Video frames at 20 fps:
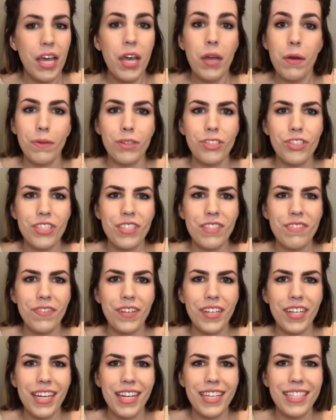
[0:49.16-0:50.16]
which isn't
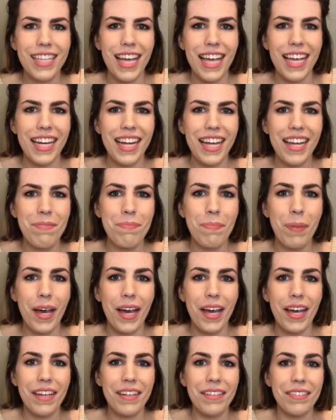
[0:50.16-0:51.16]
very exciting,
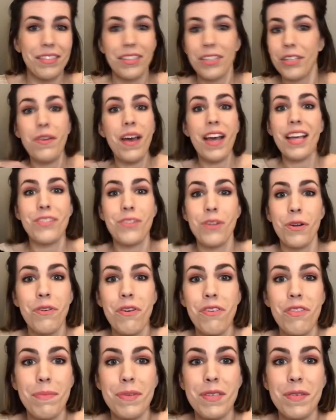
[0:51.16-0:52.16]
but you guys don't
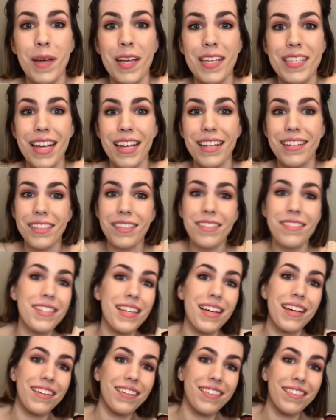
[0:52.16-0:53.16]
know them as well as I do,
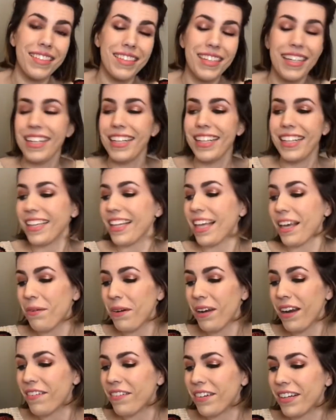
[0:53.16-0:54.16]
so like
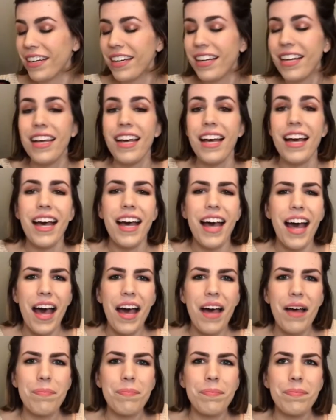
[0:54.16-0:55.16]
whatever.
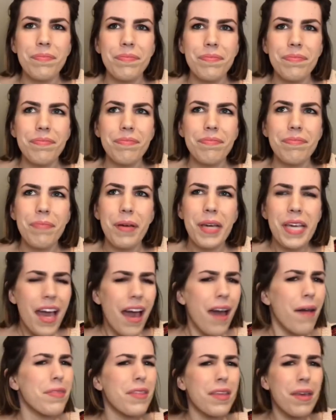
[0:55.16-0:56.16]
But
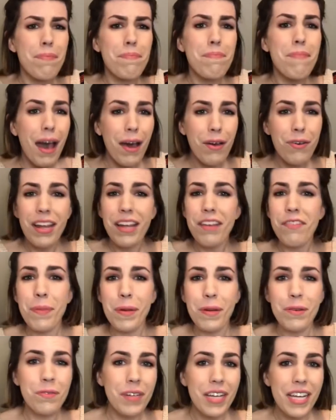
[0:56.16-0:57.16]
yeah, the amount I've
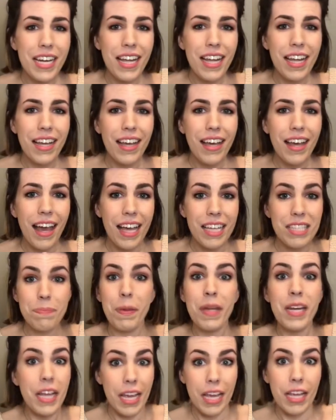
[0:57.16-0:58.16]
been reading has
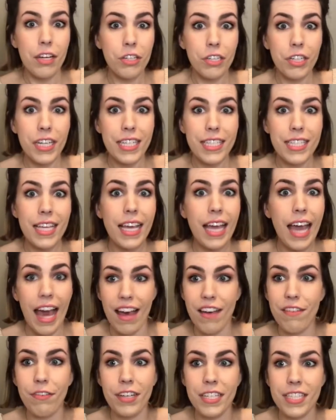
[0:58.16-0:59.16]
been increasing
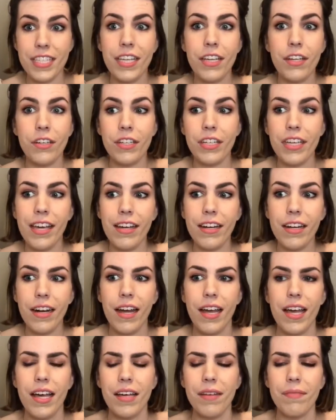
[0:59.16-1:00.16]
every single year,
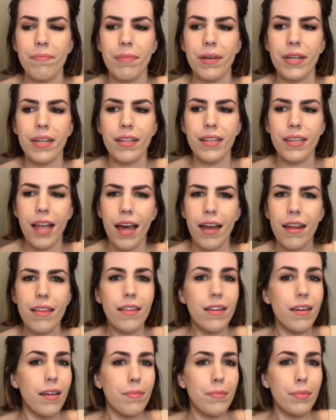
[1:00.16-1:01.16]
but a lot of
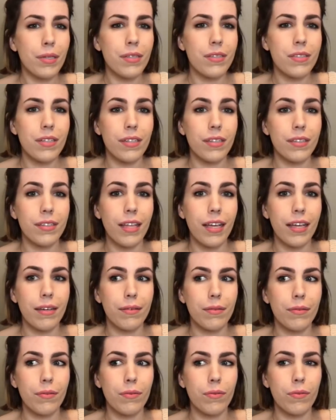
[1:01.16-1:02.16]
the numbers are like
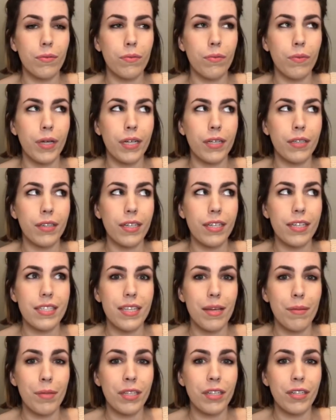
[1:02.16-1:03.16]
weirdly
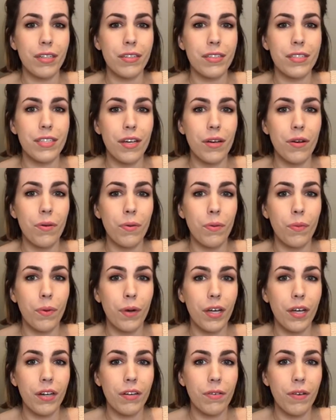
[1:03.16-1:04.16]
similar, so we're
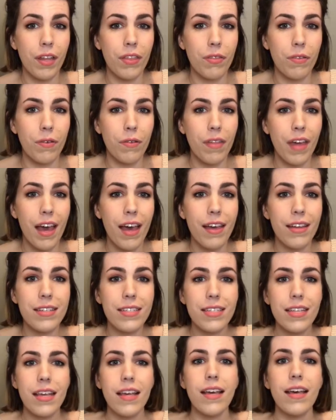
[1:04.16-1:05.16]
run through that.
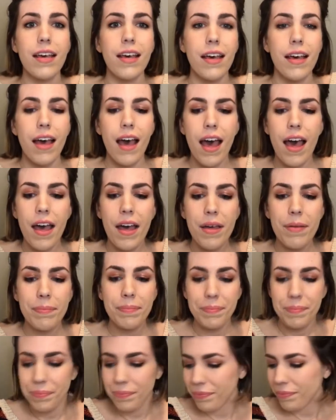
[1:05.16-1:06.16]
I
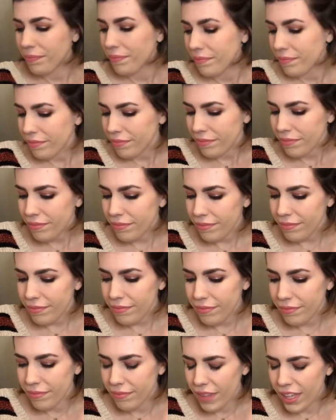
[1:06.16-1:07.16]

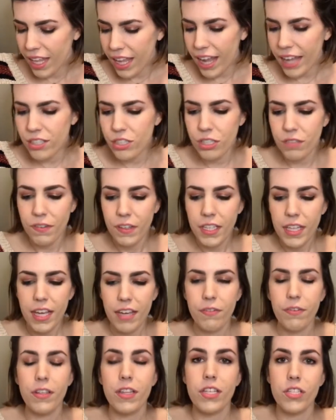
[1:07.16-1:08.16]
just feel like
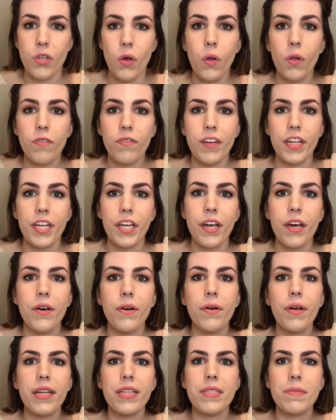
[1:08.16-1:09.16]
for this whole video,
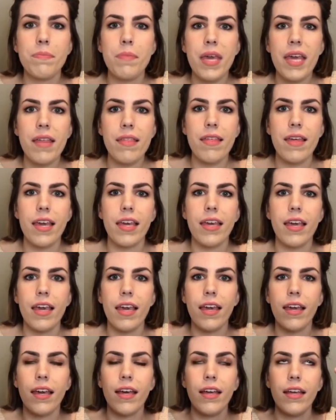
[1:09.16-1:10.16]
it's me
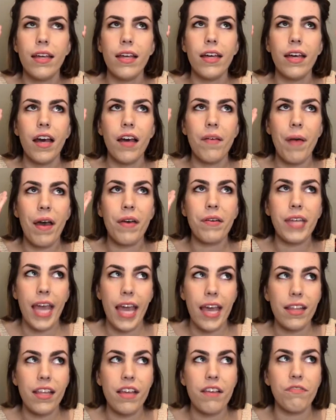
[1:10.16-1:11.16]
thinking about
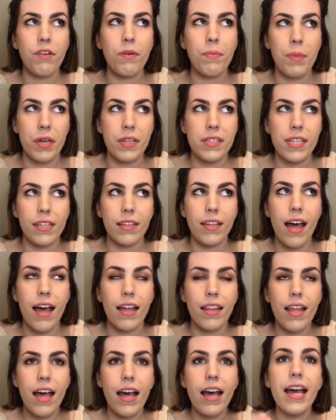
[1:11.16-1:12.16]
Kayla from Books and
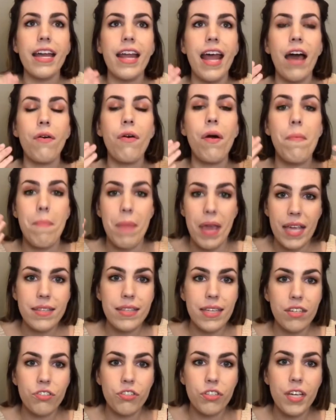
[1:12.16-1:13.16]
Lala and how
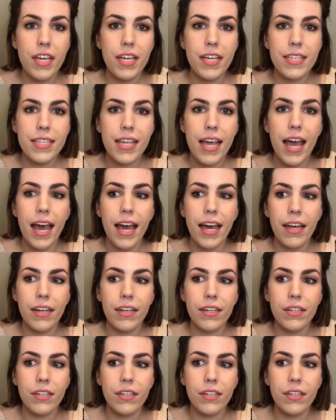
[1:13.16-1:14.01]
amazing she is at,